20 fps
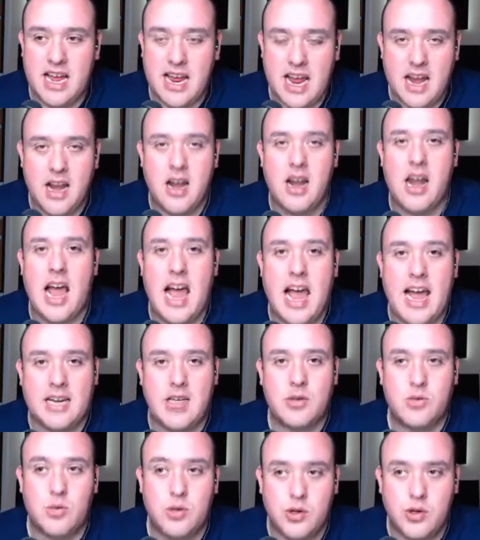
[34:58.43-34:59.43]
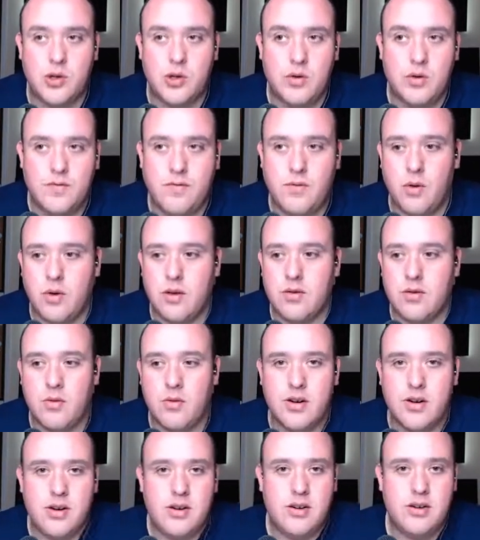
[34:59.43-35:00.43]
an actual true fourth
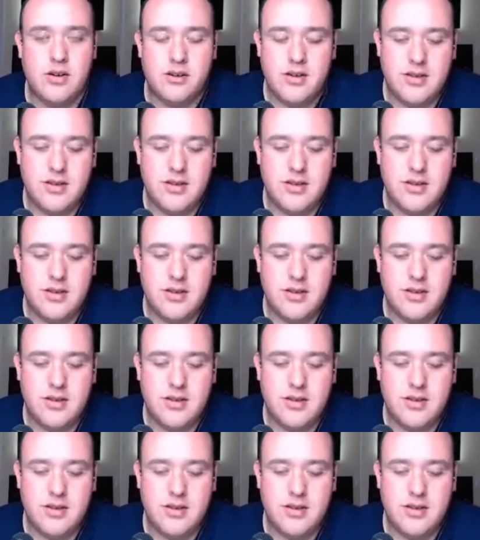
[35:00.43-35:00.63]
order.